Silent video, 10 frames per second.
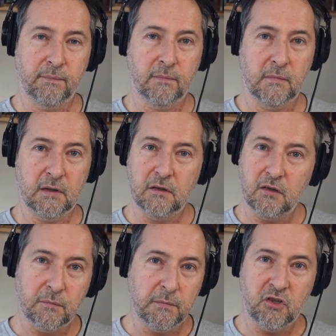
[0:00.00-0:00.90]
It's
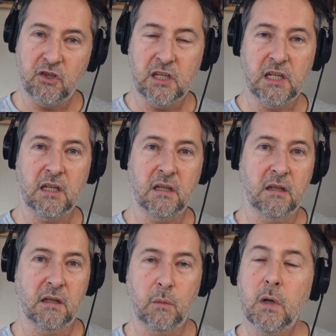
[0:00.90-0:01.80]
just machine.
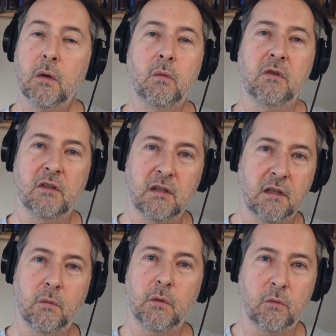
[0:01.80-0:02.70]
They weren't all just,
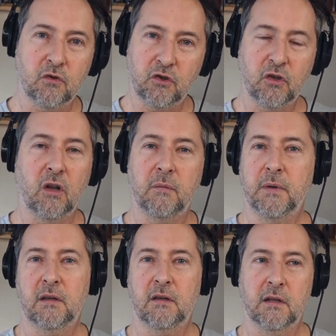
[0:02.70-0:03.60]
they weren't all shot,
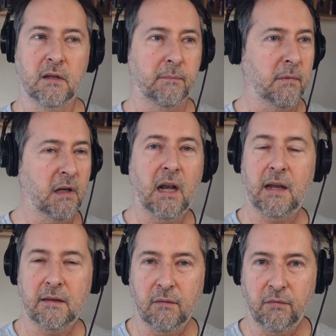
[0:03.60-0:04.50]
but um,
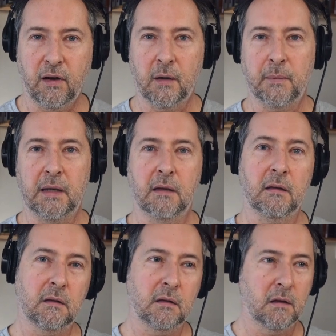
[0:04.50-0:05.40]
collective farming,
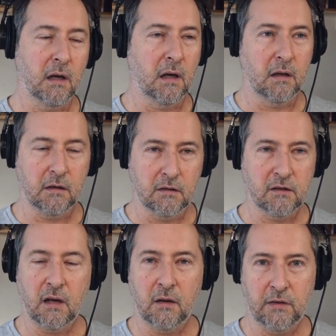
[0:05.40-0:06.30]
uh, the
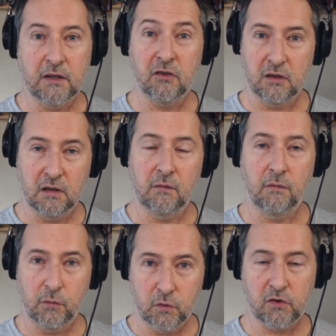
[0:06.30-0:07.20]
starvation,
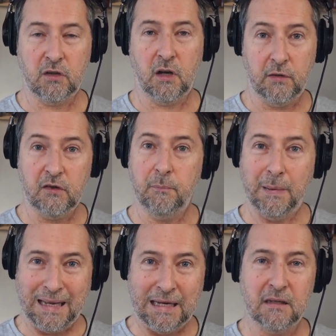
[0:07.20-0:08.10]
enforced starvation,
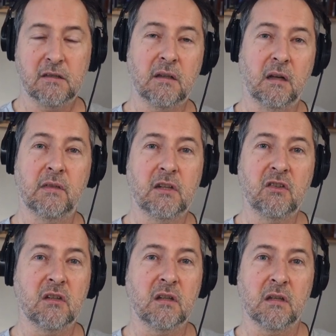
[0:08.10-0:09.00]
planned
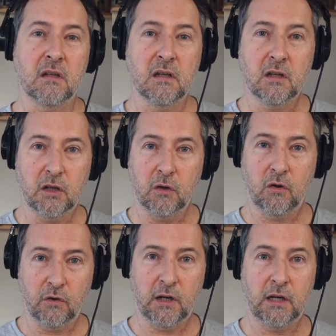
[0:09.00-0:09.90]
starvation in
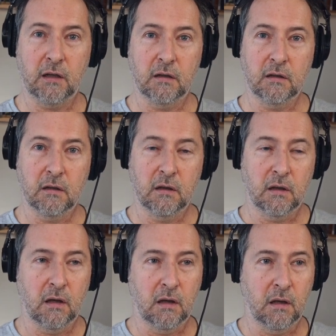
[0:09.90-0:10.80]
Ukraine,
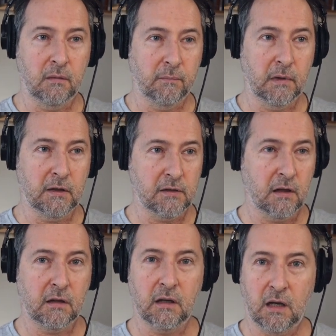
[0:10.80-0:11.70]
uh, Lazar
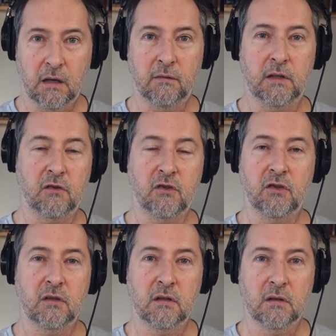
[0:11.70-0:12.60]
Kaganovich.
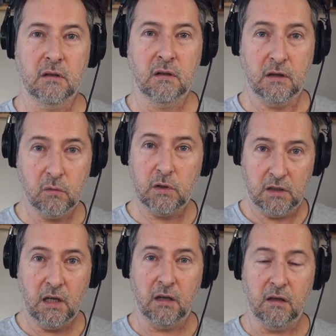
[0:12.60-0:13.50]
That's what he
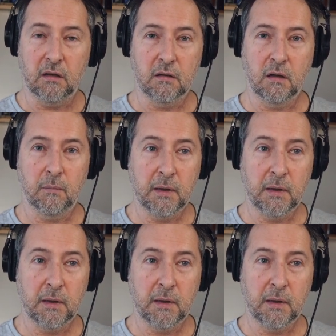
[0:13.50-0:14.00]
did. I mean,